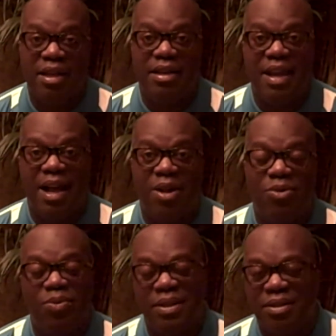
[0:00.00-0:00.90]
Now,
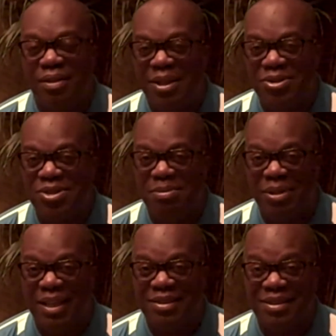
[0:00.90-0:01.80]
what's the leadership
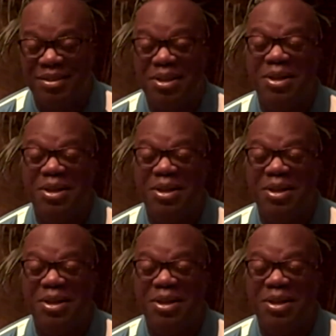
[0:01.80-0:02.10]
lesson?